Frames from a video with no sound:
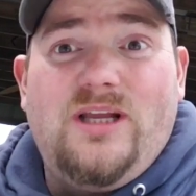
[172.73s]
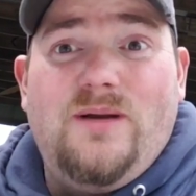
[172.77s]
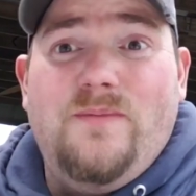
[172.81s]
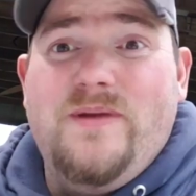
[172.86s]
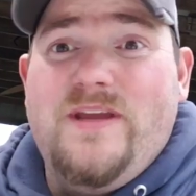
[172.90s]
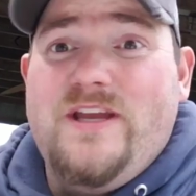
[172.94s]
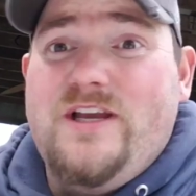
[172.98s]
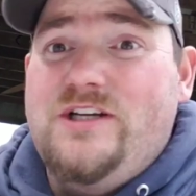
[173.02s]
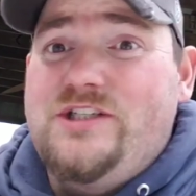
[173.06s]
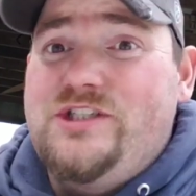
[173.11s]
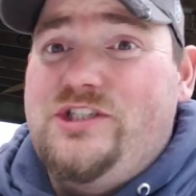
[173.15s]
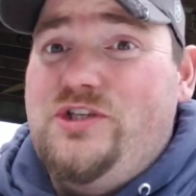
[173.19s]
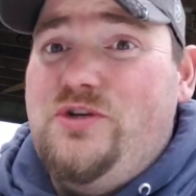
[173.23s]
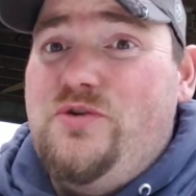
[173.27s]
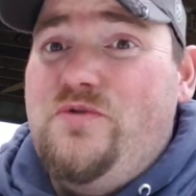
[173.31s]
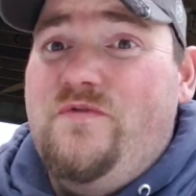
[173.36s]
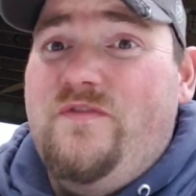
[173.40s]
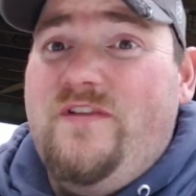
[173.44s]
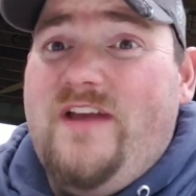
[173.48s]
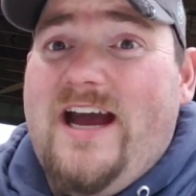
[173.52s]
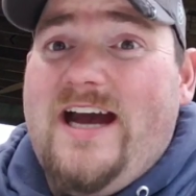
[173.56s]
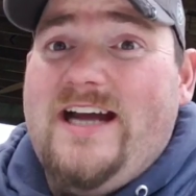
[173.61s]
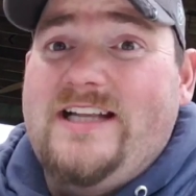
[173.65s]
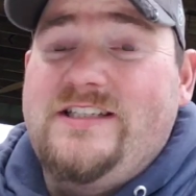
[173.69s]
because
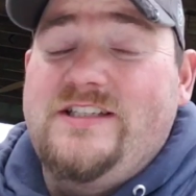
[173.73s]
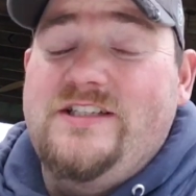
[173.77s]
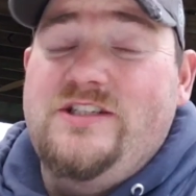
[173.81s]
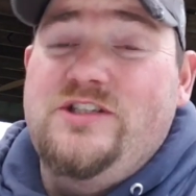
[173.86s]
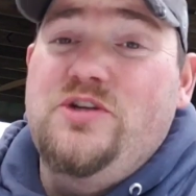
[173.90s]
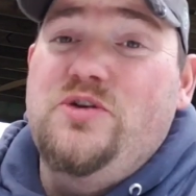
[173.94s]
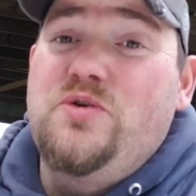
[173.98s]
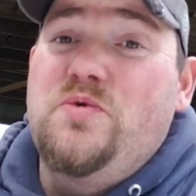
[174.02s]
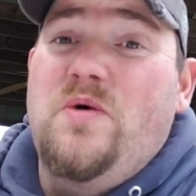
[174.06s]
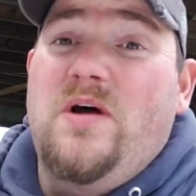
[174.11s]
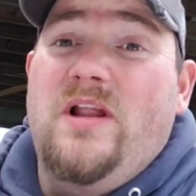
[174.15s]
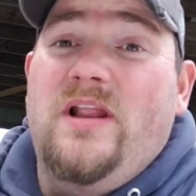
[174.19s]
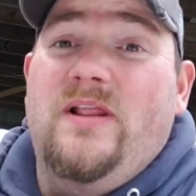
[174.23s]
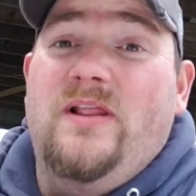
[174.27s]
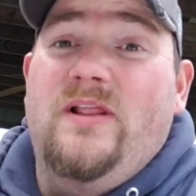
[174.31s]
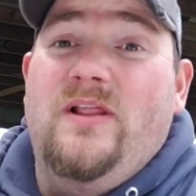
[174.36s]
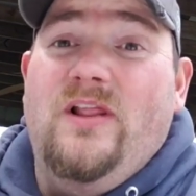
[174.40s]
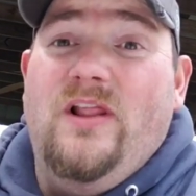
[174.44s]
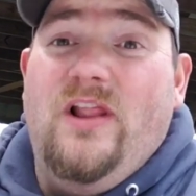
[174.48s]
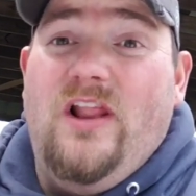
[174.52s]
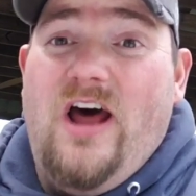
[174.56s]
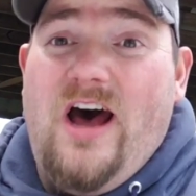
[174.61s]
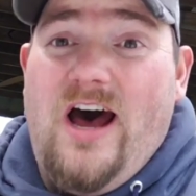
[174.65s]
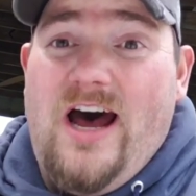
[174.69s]
you've got to do a
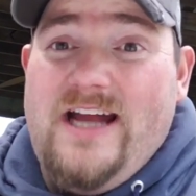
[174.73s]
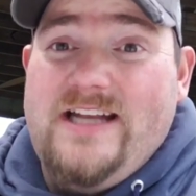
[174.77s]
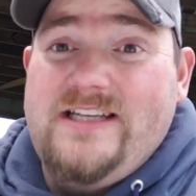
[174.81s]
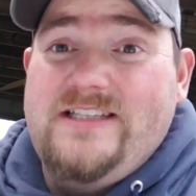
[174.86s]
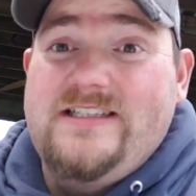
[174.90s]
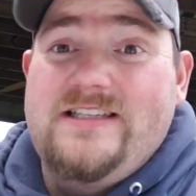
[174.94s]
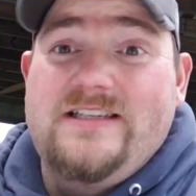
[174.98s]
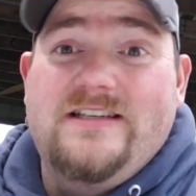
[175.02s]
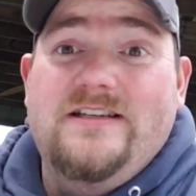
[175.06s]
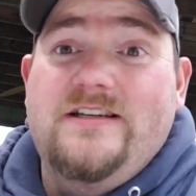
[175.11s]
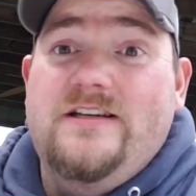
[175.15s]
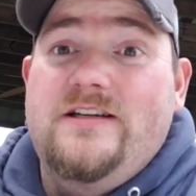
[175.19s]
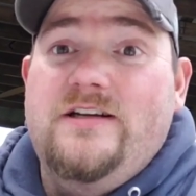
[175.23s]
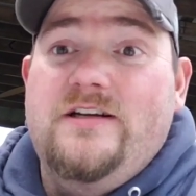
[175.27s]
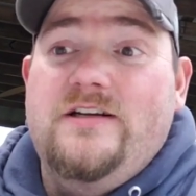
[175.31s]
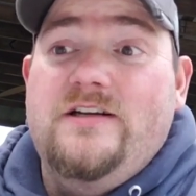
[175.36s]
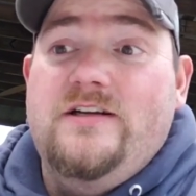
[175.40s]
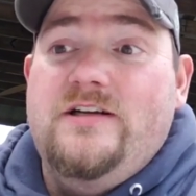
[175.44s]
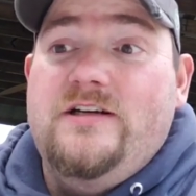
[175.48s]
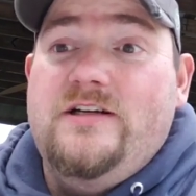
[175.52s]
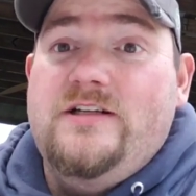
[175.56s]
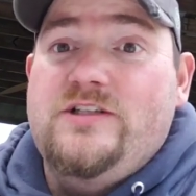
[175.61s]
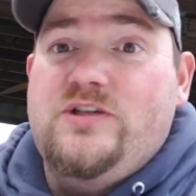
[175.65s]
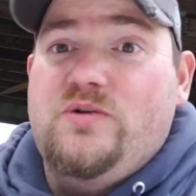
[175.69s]
lot
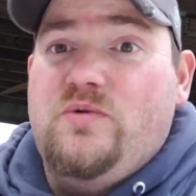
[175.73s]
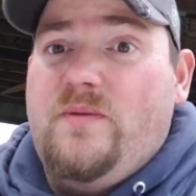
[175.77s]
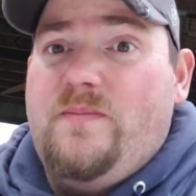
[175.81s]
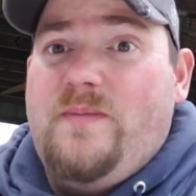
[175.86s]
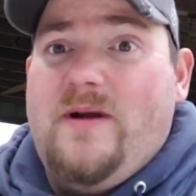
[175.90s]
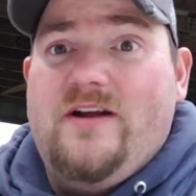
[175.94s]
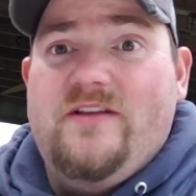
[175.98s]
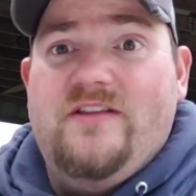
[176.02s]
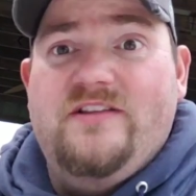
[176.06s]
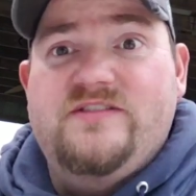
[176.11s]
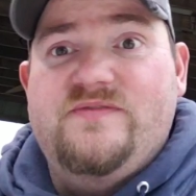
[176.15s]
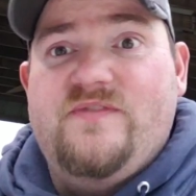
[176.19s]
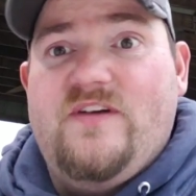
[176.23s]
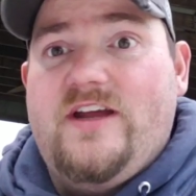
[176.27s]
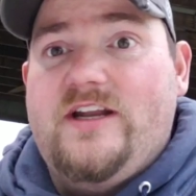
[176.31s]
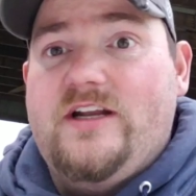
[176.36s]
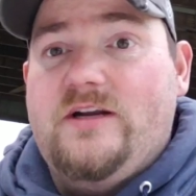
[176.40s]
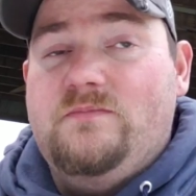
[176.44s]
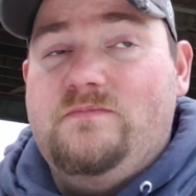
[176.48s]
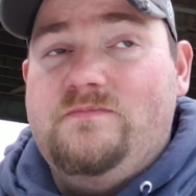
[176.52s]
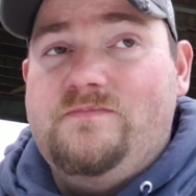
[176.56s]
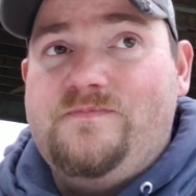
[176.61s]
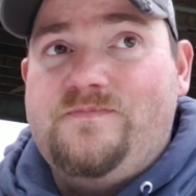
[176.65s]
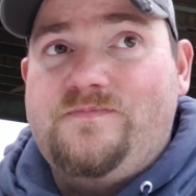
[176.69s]
to repair this
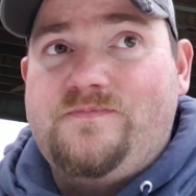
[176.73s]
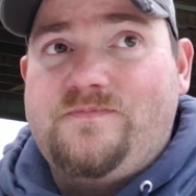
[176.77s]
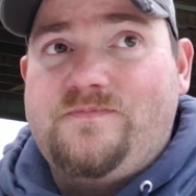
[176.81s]
fandom.